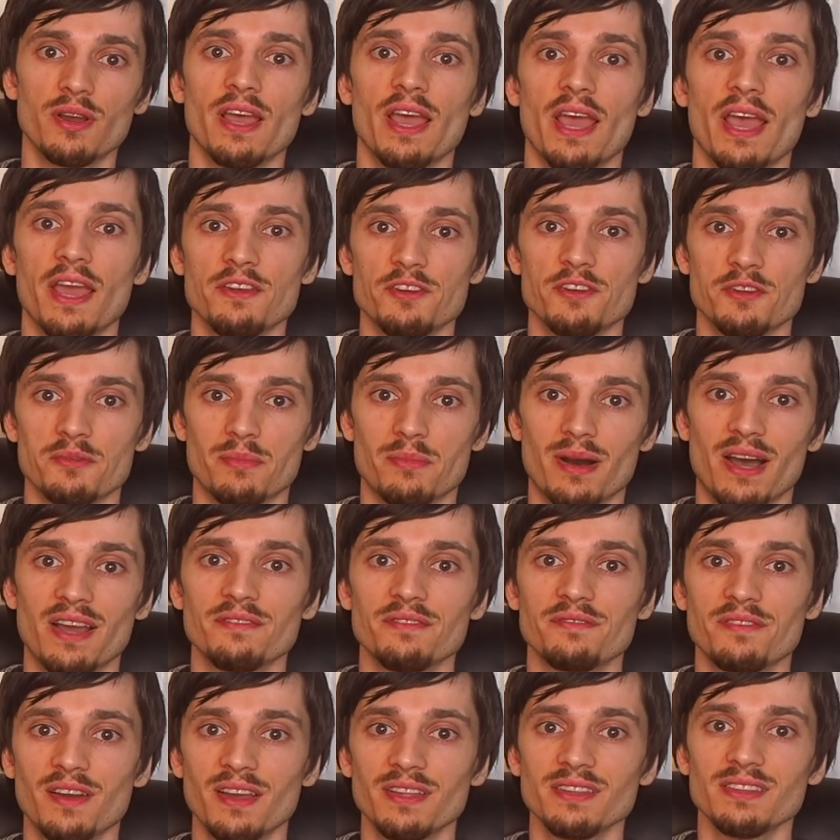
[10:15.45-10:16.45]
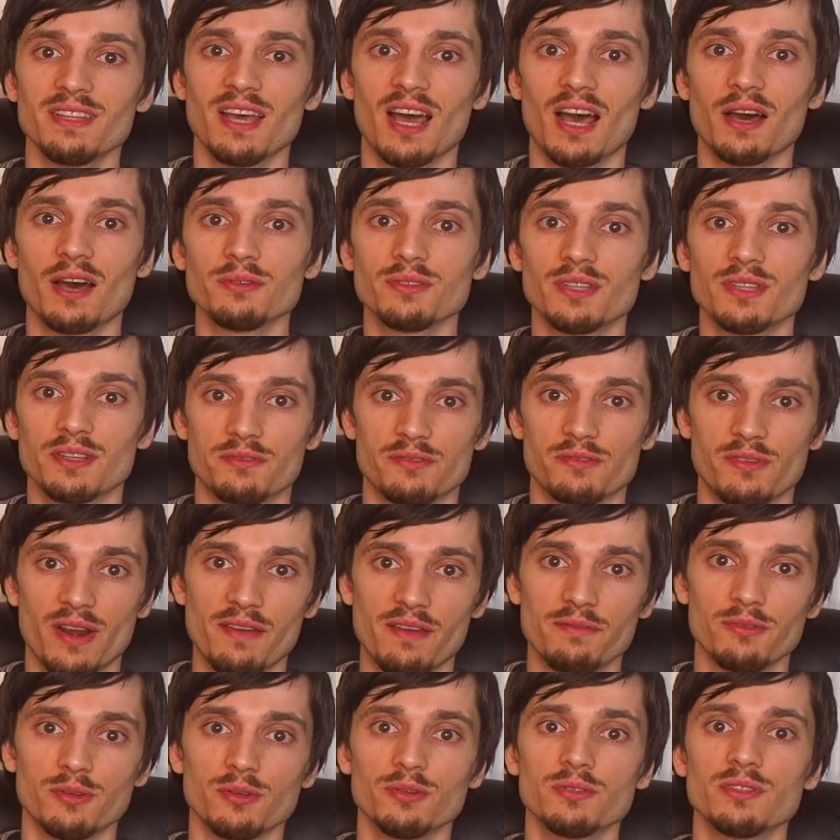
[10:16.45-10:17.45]
and you might find out that
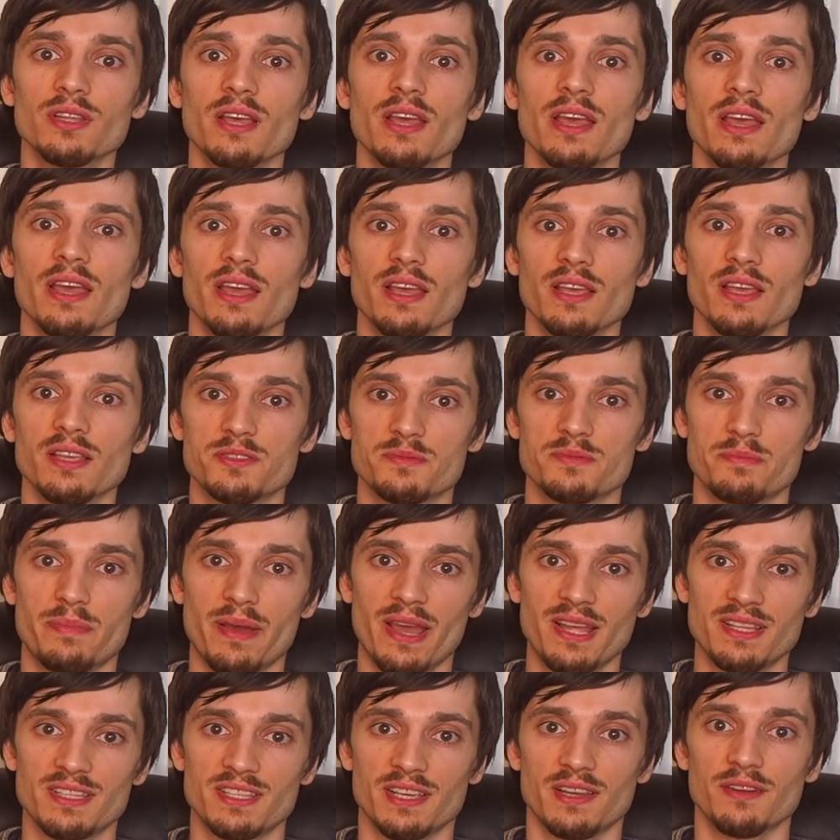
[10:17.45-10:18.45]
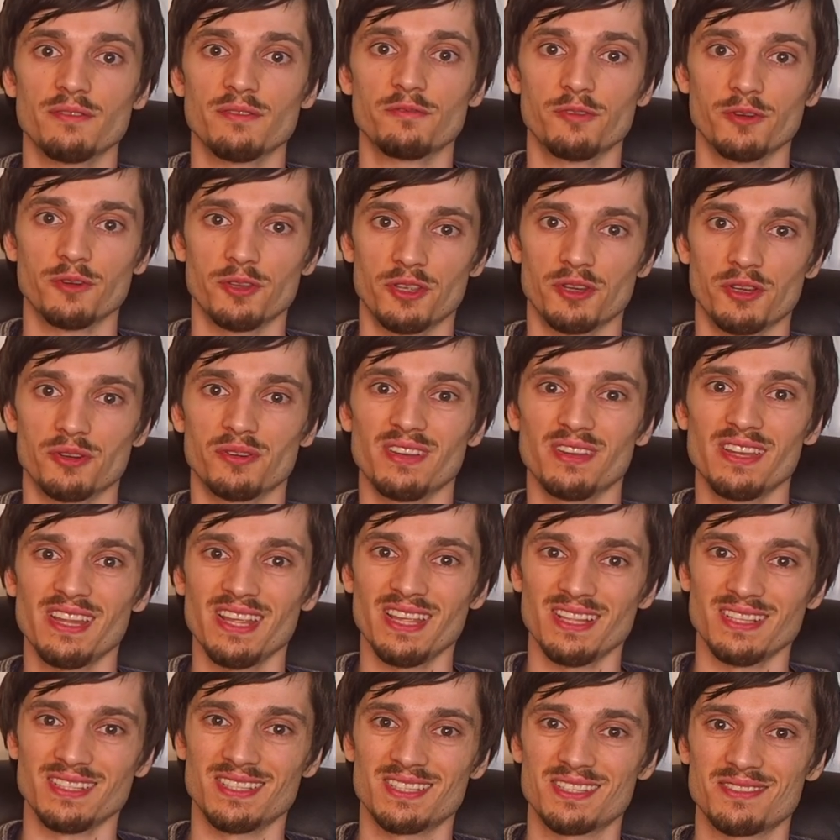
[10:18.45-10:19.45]
Revolut is better for your
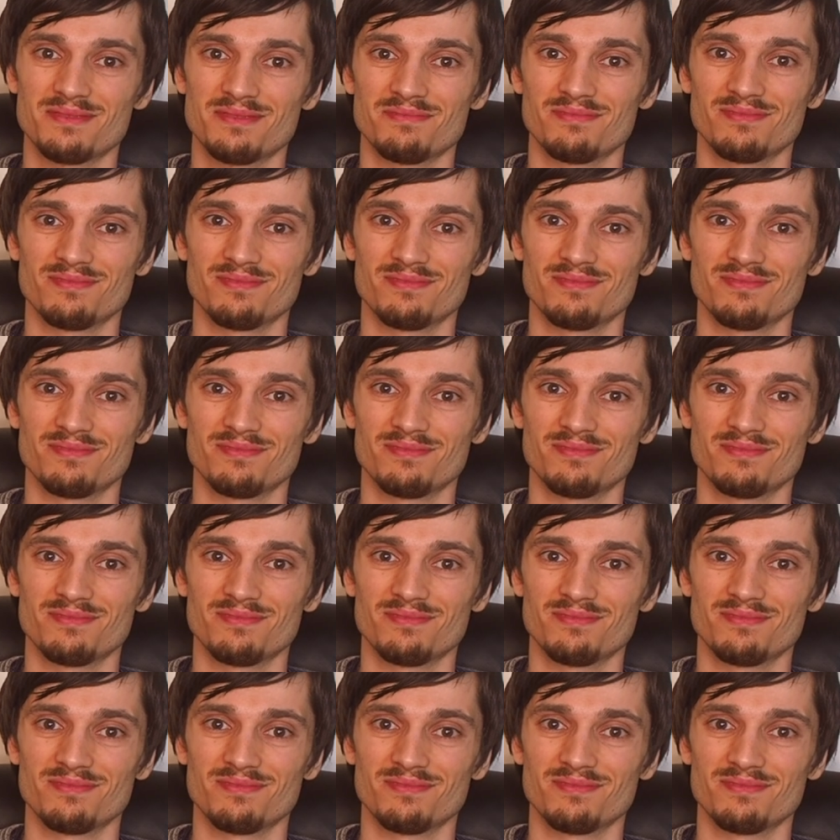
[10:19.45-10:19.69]
needs.